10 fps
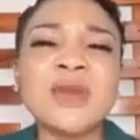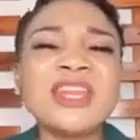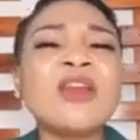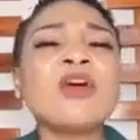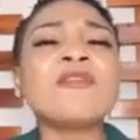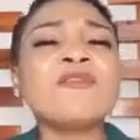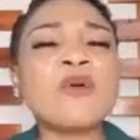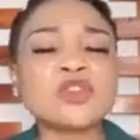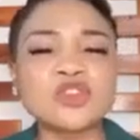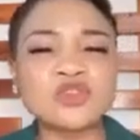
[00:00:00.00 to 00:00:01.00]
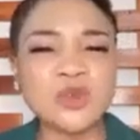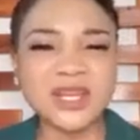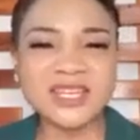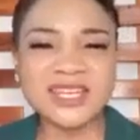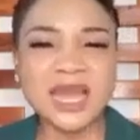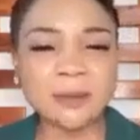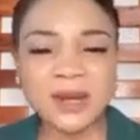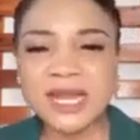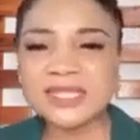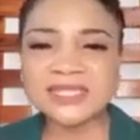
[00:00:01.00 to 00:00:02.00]
may the Lord frustrate their
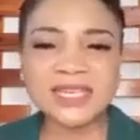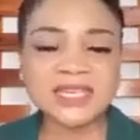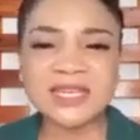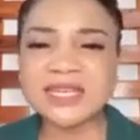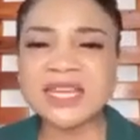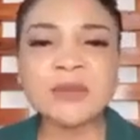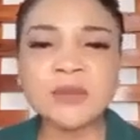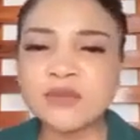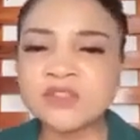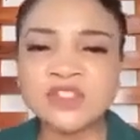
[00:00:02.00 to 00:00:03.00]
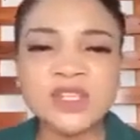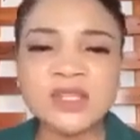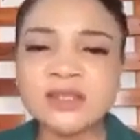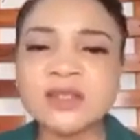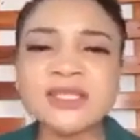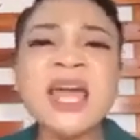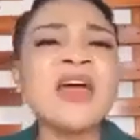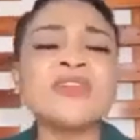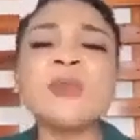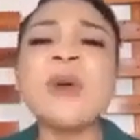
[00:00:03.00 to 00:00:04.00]
plans in the name of Jesus.
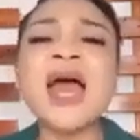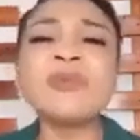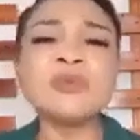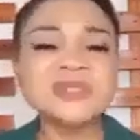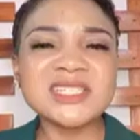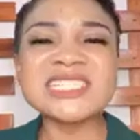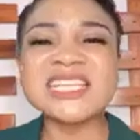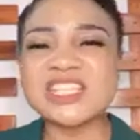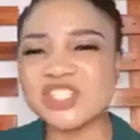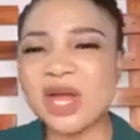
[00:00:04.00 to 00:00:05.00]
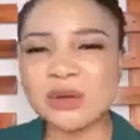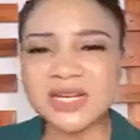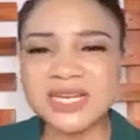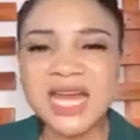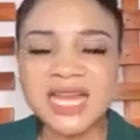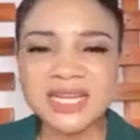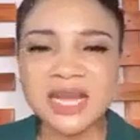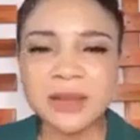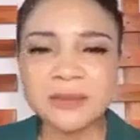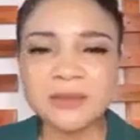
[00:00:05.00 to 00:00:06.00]
The Bible says they shall
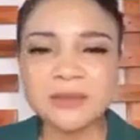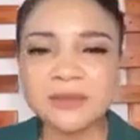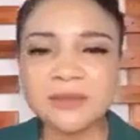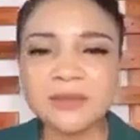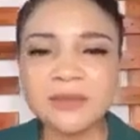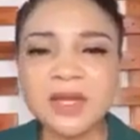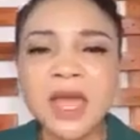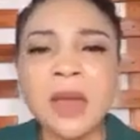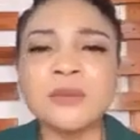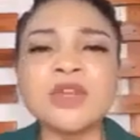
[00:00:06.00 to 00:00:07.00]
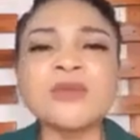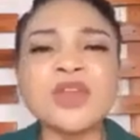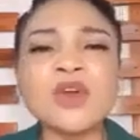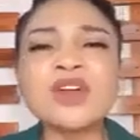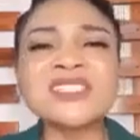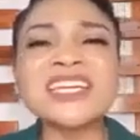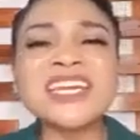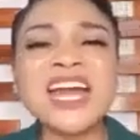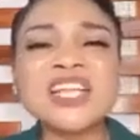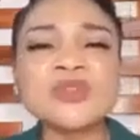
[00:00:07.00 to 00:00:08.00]
gather, but because the
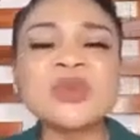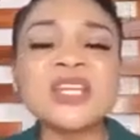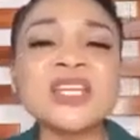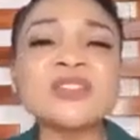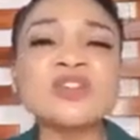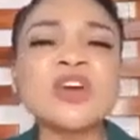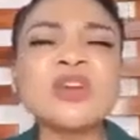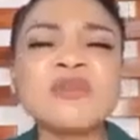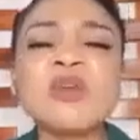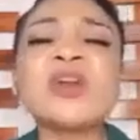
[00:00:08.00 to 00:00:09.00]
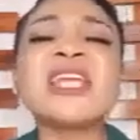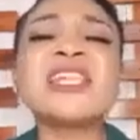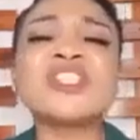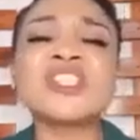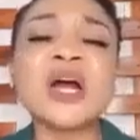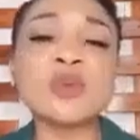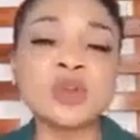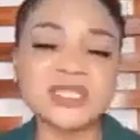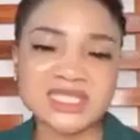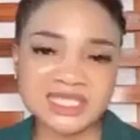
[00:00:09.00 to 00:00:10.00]
gathering is not of God, it shall
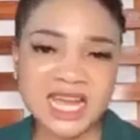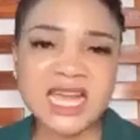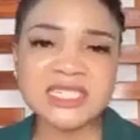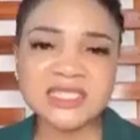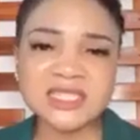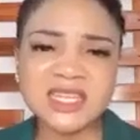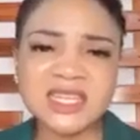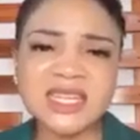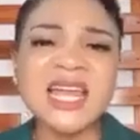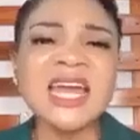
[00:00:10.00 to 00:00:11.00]
not stand.